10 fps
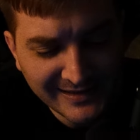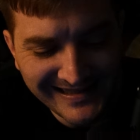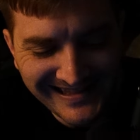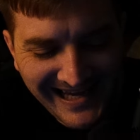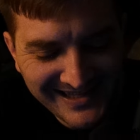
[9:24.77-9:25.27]

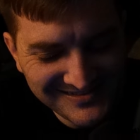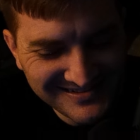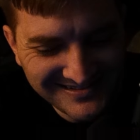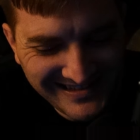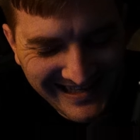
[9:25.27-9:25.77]

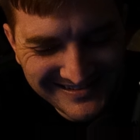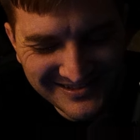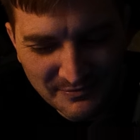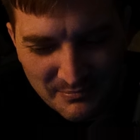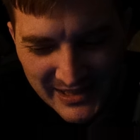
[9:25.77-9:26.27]
That's that
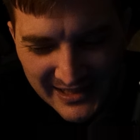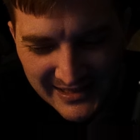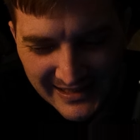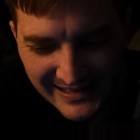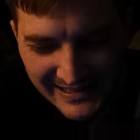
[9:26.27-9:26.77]
to
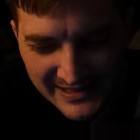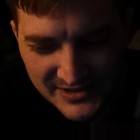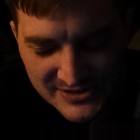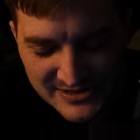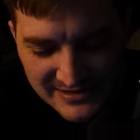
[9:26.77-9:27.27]
me
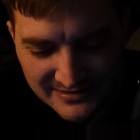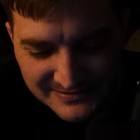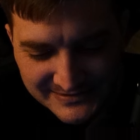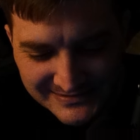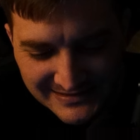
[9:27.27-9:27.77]
is
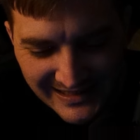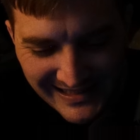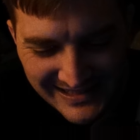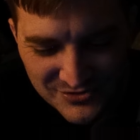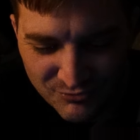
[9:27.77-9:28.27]

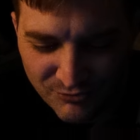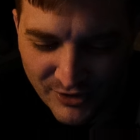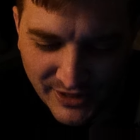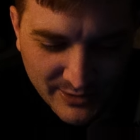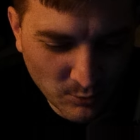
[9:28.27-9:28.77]
it's
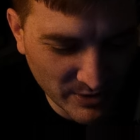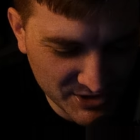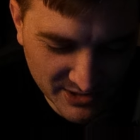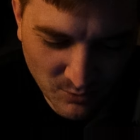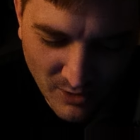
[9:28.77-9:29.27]
really
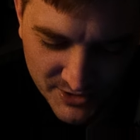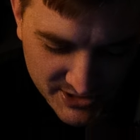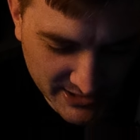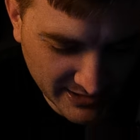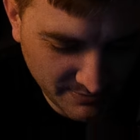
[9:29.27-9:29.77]
wishy
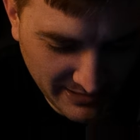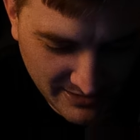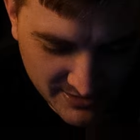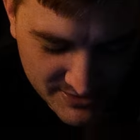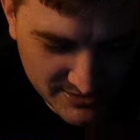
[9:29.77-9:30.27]
washy
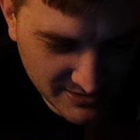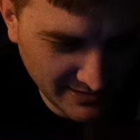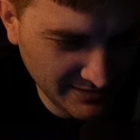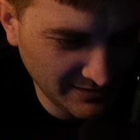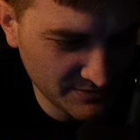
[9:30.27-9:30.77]
because
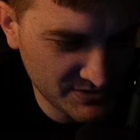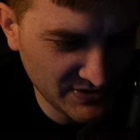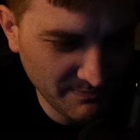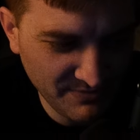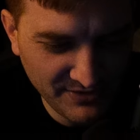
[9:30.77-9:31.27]
there's
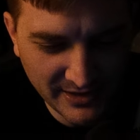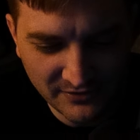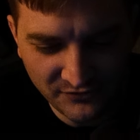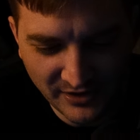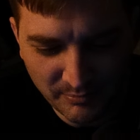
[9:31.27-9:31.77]
some
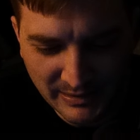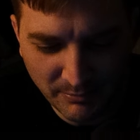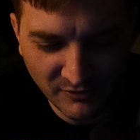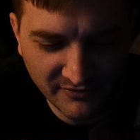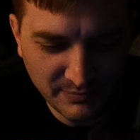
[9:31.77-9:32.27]
things that
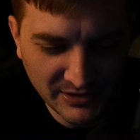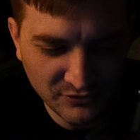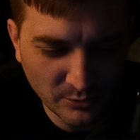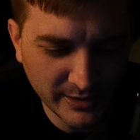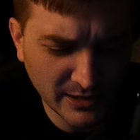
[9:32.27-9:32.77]
people have been
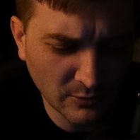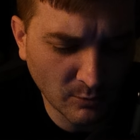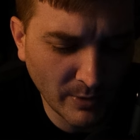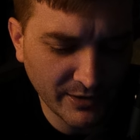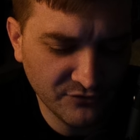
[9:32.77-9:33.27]
doing
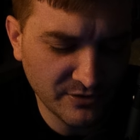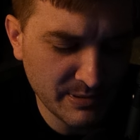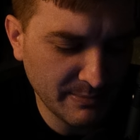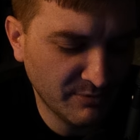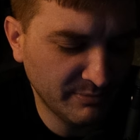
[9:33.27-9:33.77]
or ways that
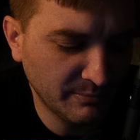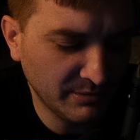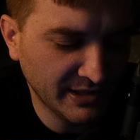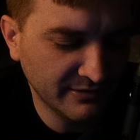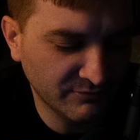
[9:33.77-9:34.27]
people have been
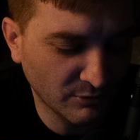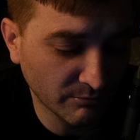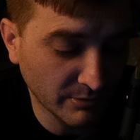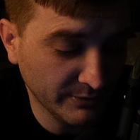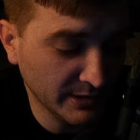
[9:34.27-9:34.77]
playing for a
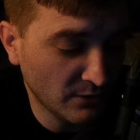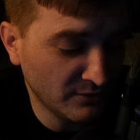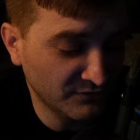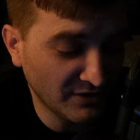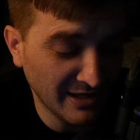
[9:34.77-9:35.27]
really
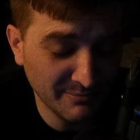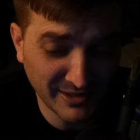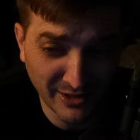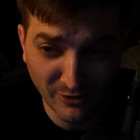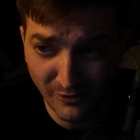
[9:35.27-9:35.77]
long time
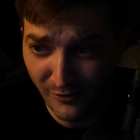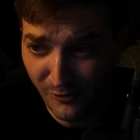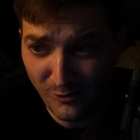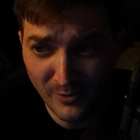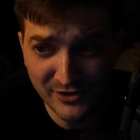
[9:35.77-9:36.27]
that are
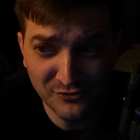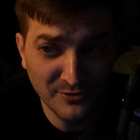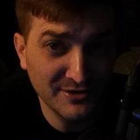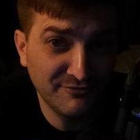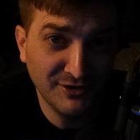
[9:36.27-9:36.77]
always
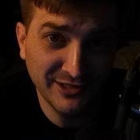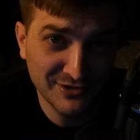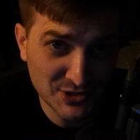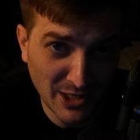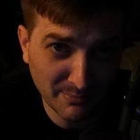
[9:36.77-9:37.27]
on the
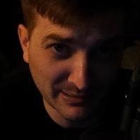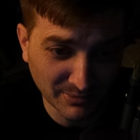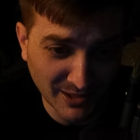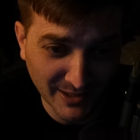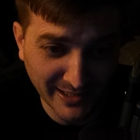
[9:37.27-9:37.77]
fucking
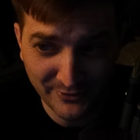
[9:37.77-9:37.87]
chopping block.